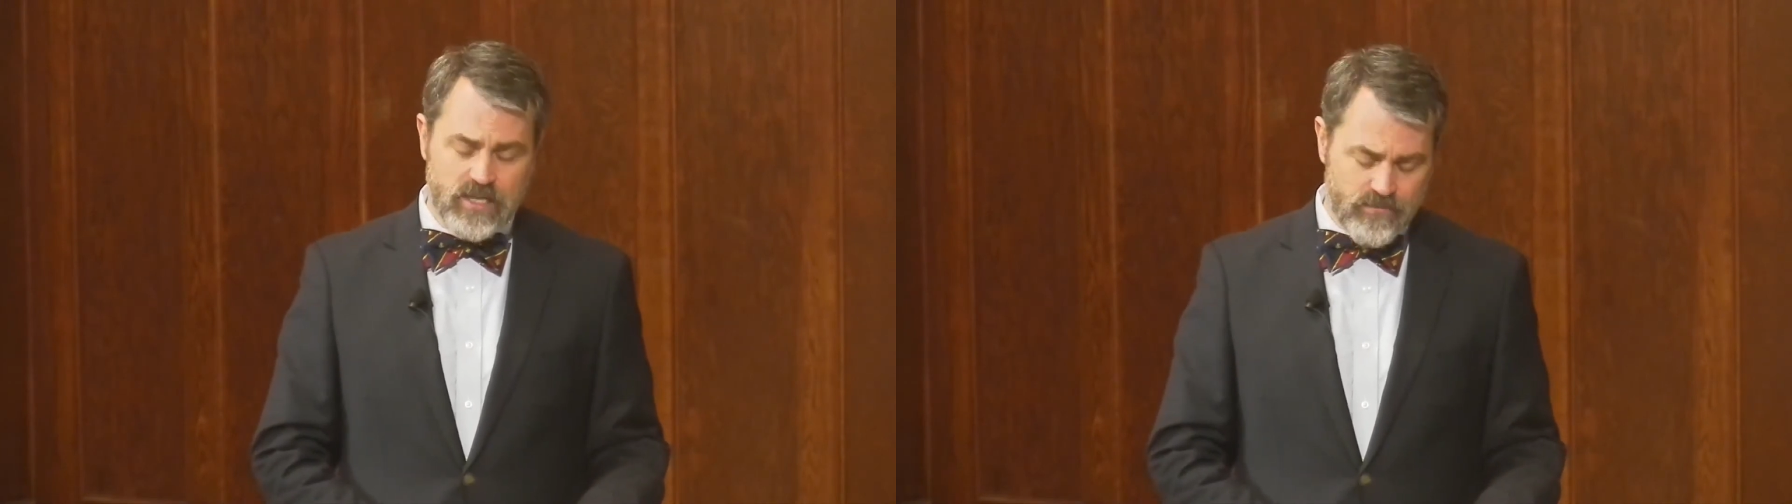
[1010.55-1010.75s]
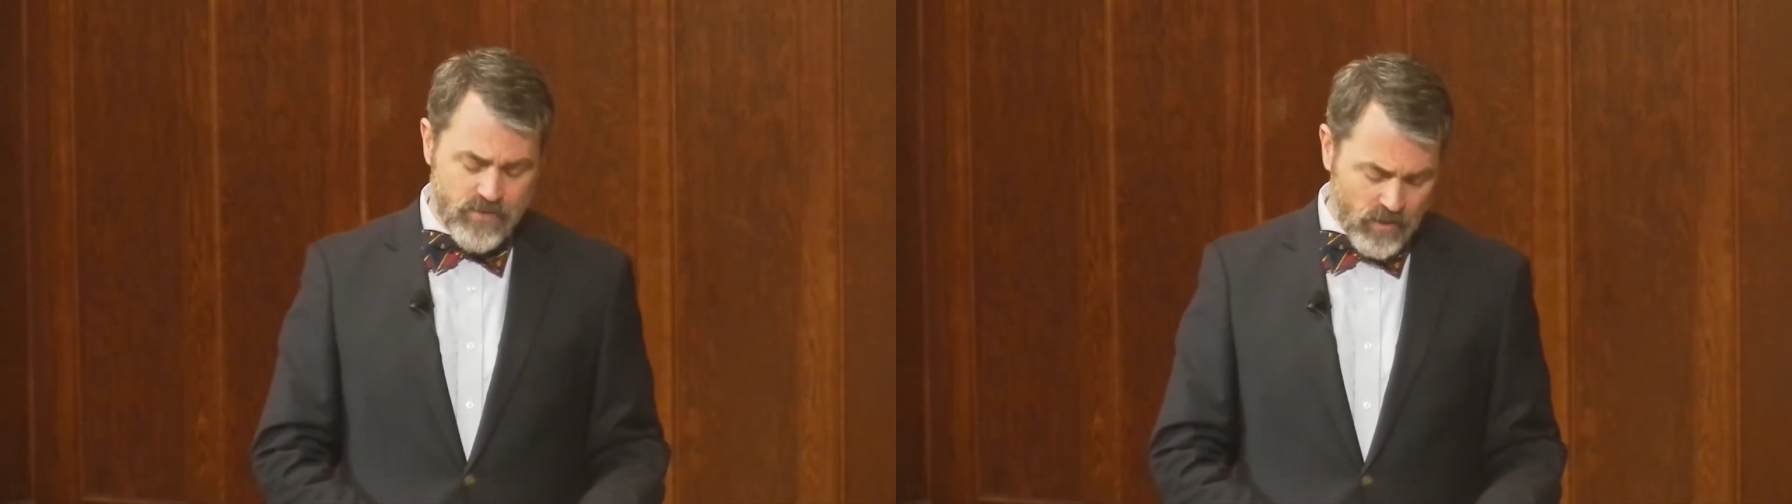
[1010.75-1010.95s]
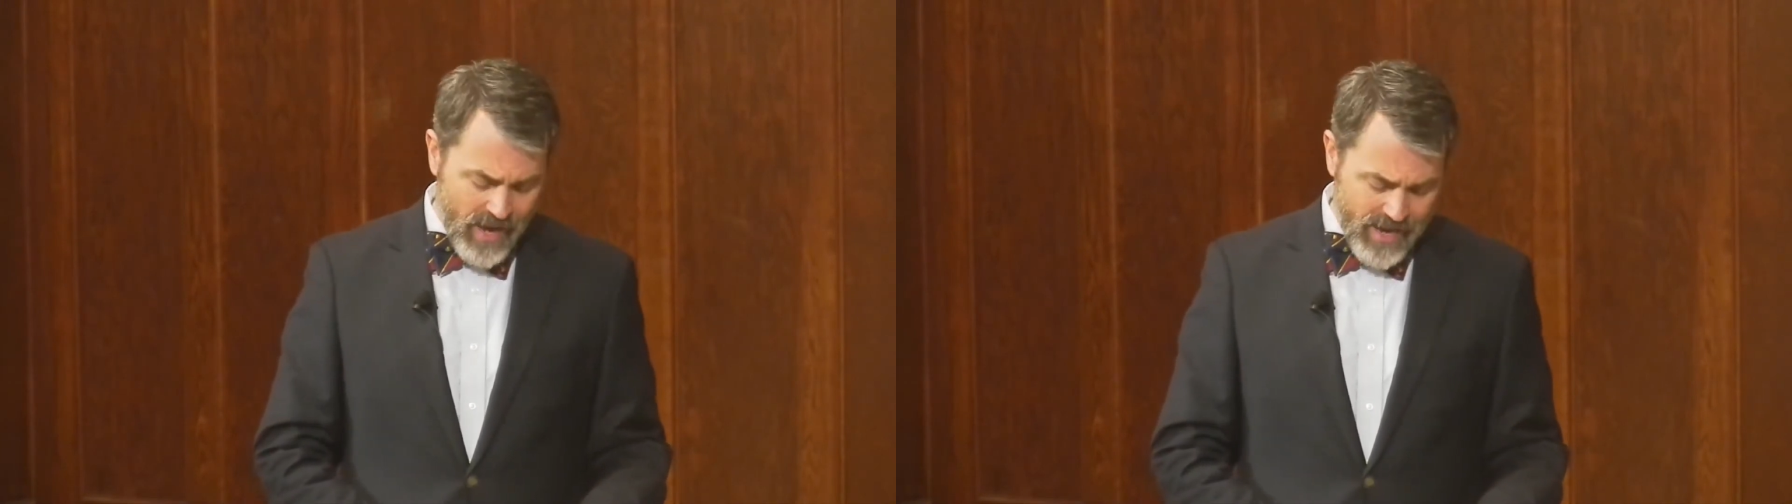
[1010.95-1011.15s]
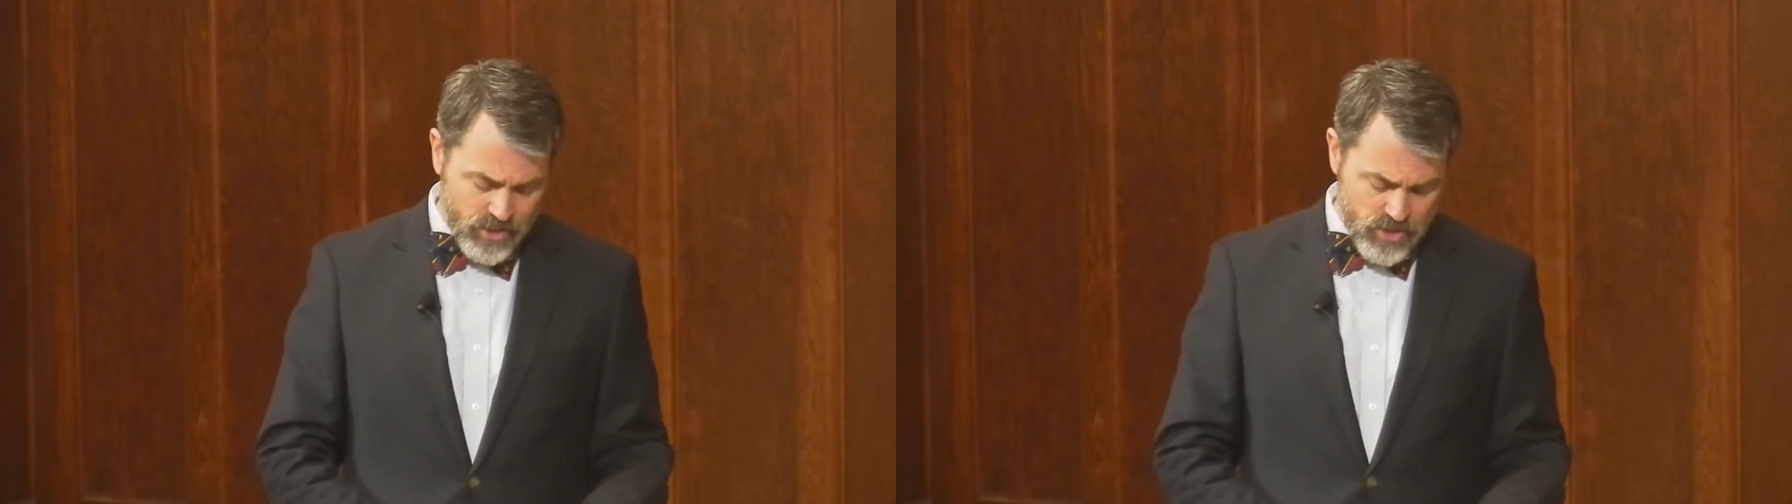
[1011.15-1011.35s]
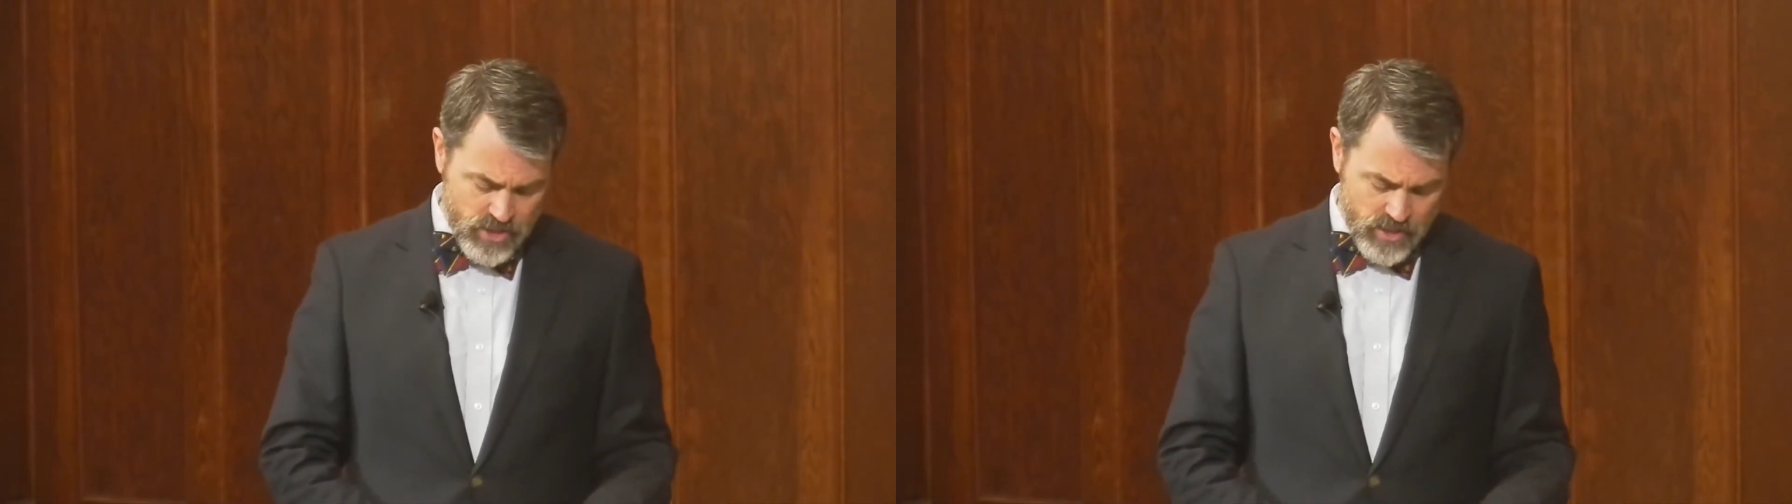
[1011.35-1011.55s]
their
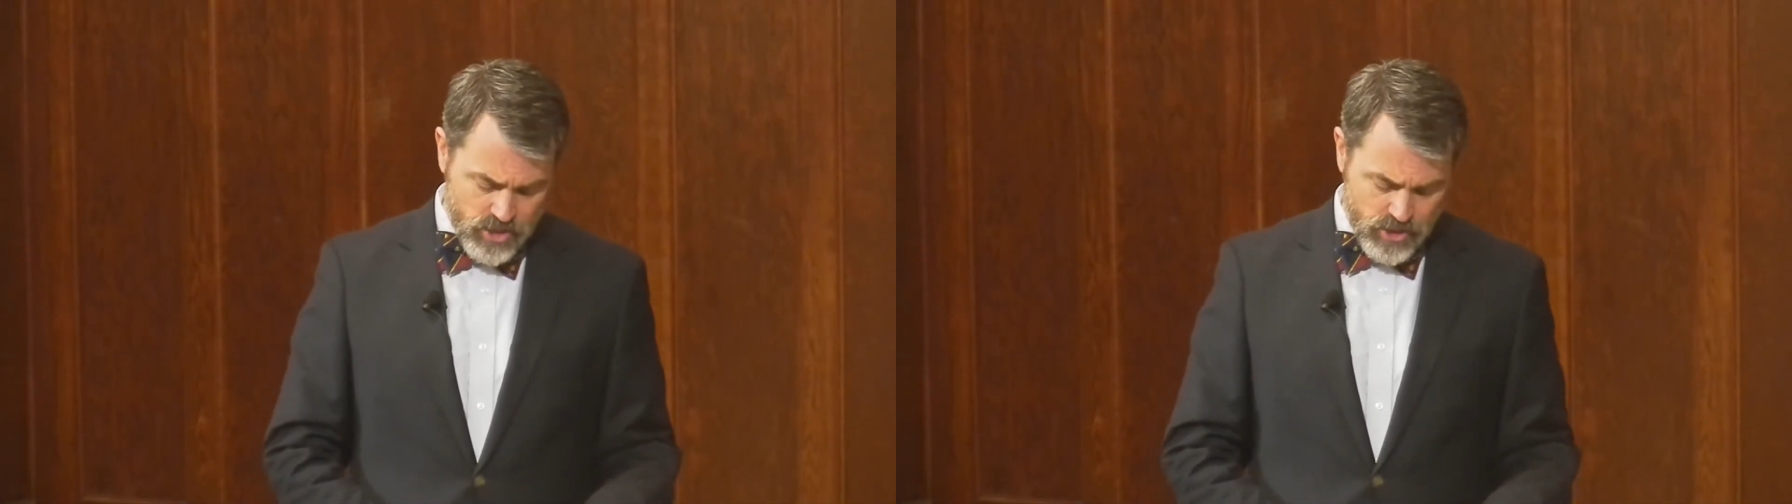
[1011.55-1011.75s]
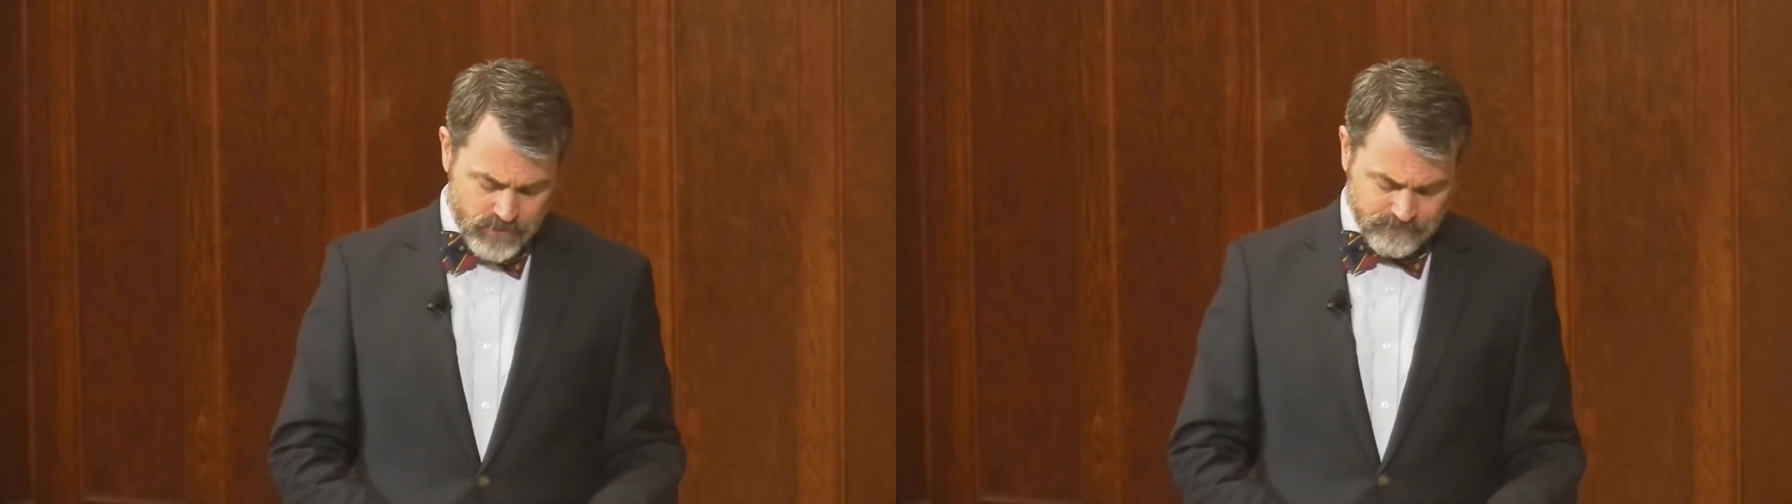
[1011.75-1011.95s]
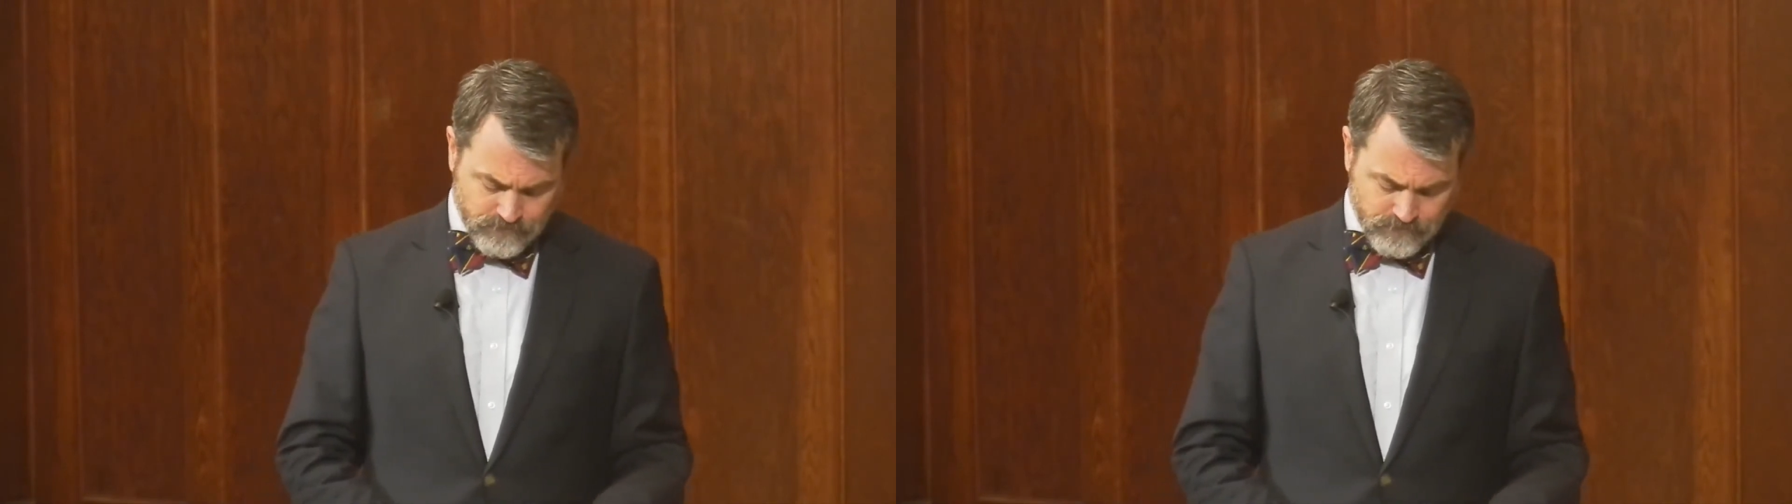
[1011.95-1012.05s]
accusation